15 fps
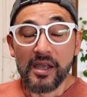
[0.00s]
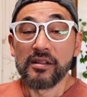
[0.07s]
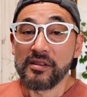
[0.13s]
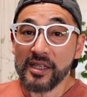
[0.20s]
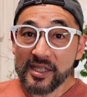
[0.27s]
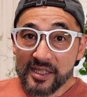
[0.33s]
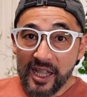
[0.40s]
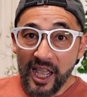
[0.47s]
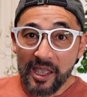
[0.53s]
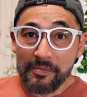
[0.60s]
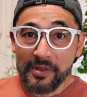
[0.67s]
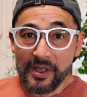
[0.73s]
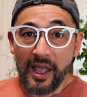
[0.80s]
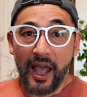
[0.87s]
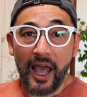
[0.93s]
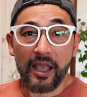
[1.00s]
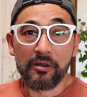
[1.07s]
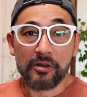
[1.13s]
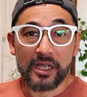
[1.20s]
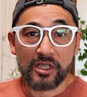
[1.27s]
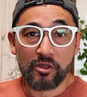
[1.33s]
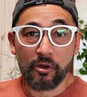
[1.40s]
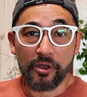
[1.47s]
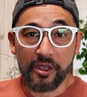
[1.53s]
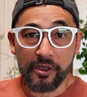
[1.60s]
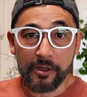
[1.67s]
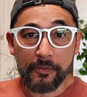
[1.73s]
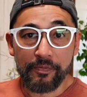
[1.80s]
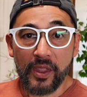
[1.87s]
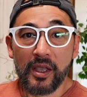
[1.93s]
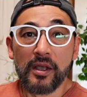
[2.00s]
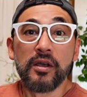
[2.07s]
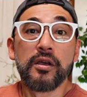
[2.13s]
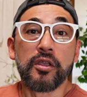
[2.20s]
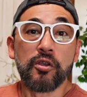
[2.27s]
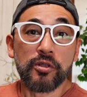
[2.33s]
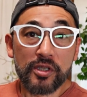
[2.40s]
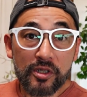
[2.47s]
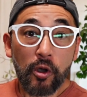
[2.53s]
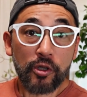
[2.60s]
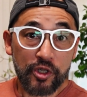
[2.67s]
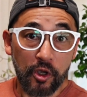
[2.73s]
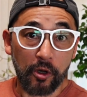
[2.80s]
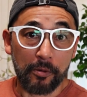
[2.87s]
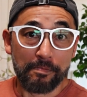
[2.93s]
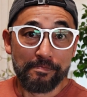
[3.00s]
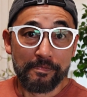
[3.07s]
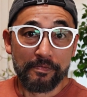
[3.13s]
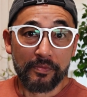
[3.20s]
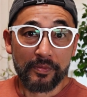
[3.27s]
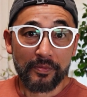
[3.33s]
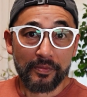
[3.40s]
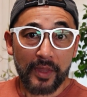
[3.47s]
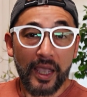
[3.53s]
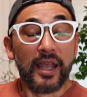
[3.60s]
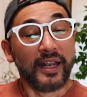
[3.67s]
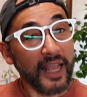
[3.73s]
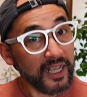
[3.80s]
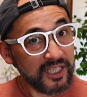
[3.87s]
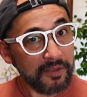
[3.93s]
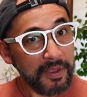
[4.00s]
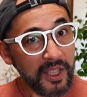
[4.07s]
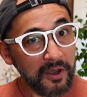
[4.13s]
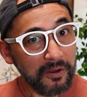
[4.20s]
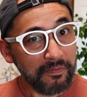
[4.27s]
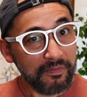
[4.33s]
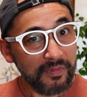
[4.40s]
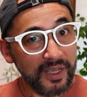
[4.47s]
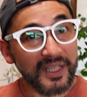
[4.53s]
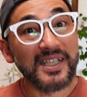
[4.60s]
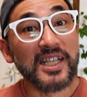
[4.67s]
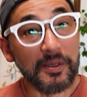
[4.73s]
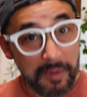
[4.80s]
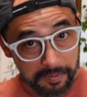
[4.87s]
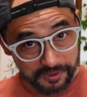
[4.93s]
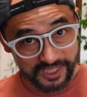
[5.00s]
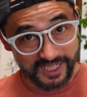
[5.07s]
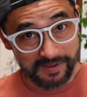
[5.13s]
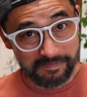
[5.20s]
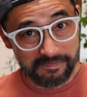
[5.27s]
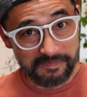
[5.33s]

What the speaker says: This time, I'm gonna show you Yuzu Kosho. Next video is umeboshi.